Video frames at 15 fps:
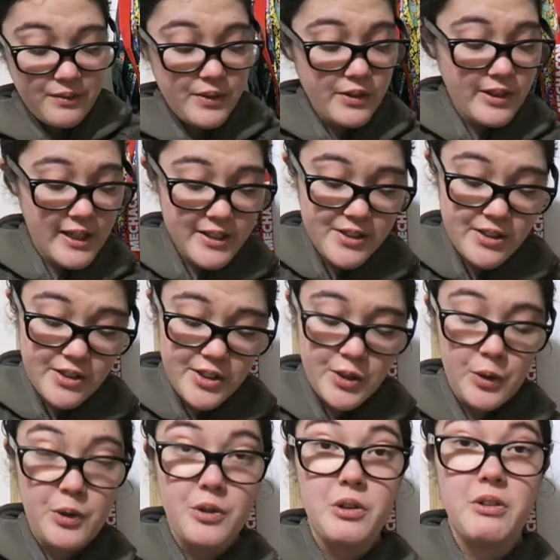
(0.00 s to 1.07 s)
if you guys are
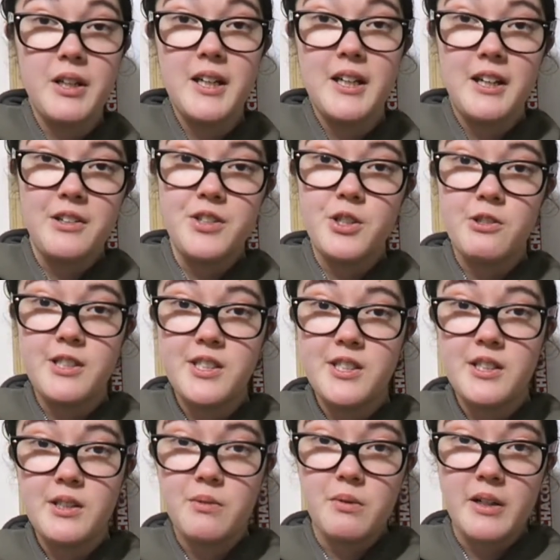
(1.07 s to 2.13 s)
totally
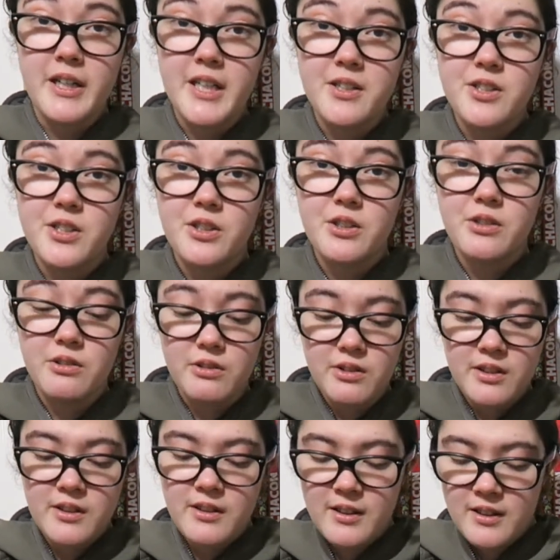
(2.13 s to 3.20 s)
interested in wanting to
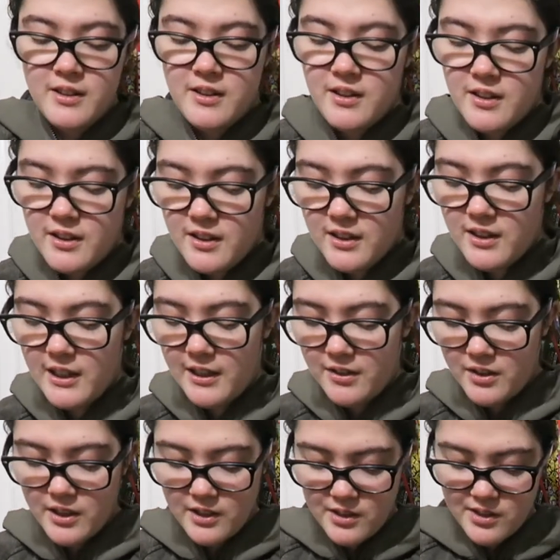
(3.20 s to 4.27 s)

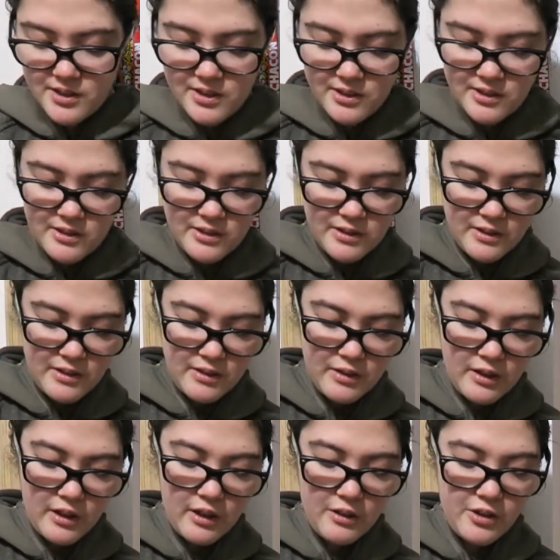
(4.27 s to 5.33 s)
get this
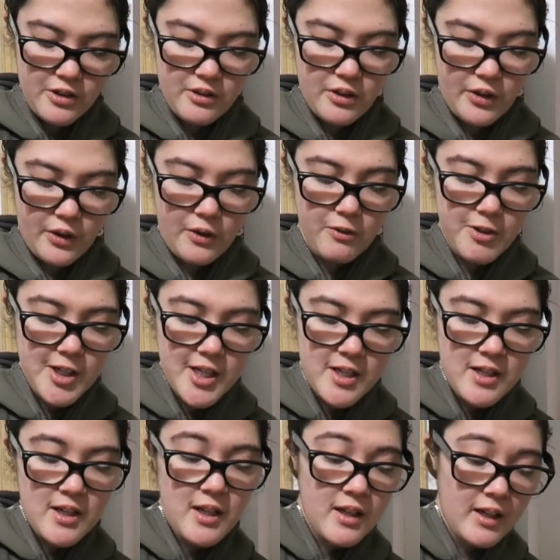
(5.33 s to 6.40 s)
on your own,
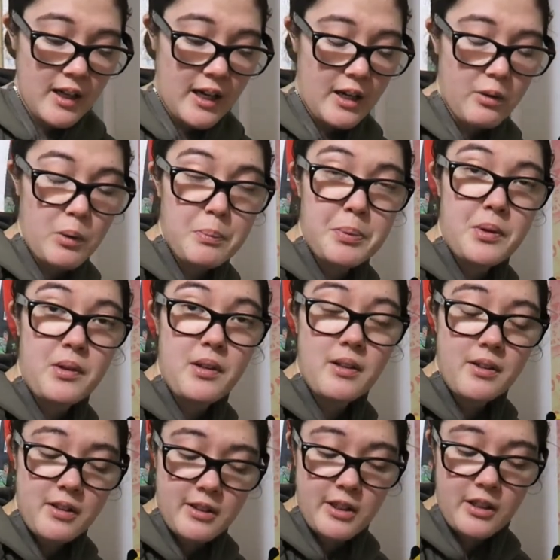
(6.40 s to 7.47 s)
I will put
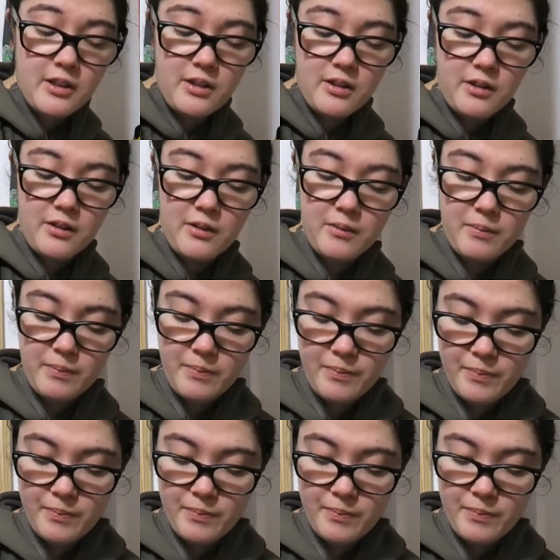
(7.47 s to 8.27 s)
the